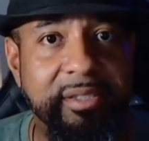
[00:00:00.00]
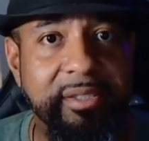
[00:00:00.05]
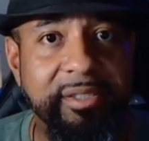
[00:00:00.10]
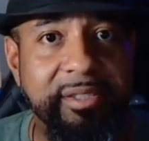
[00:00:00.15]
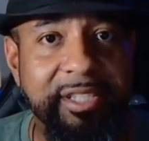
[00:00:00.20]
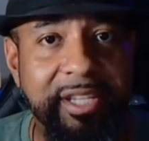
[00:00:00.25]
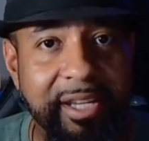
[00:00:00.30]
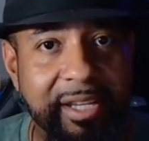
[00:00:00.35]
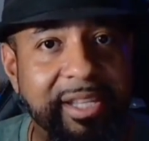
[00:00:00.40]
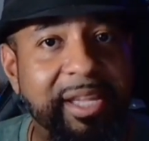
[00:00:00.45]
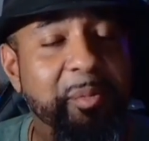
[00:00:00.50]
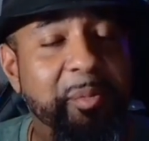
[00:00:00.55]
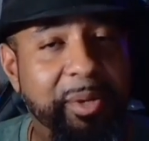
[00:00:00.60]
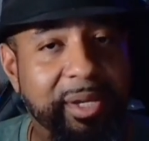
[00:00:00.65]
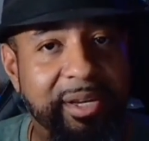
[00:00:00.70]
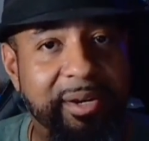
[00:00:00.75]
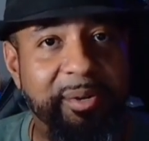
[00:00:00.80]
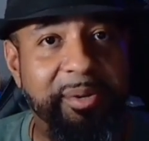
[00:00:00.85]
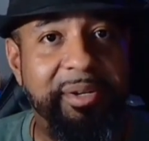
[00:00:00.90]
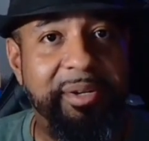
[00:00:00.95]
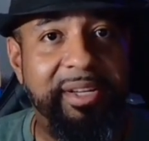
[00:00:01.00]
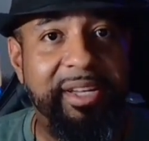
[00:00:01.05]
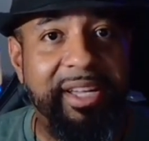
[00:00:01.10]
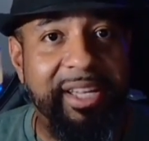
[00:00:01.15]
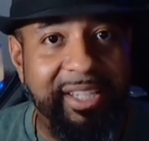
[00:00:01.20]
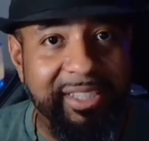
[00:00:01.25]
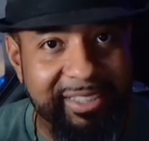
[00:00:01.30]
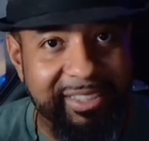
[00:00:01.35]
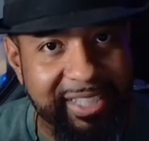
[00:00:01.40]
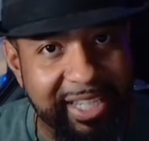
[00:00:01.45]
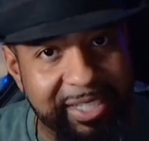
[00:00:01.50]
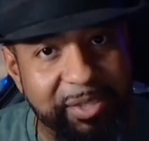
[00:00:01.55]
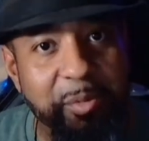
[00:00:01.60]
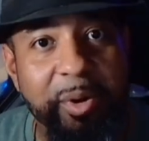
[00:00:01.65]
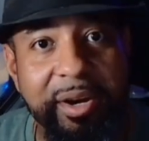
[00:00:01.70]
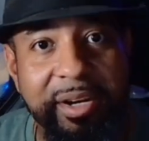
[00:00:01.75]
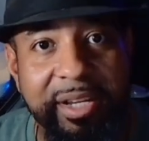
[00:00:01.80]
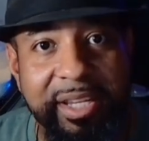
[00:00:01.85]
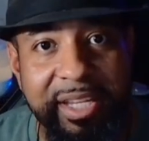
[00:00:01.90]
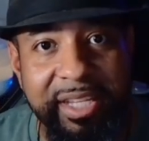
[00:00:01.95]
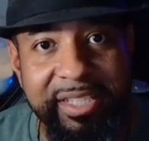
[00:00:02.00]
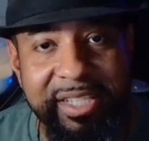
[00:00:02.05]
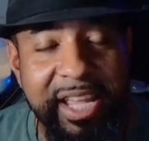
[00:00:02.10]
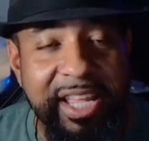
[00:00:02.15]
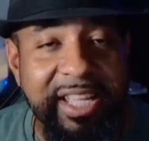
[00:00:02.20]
Yeah, there we go. Six workings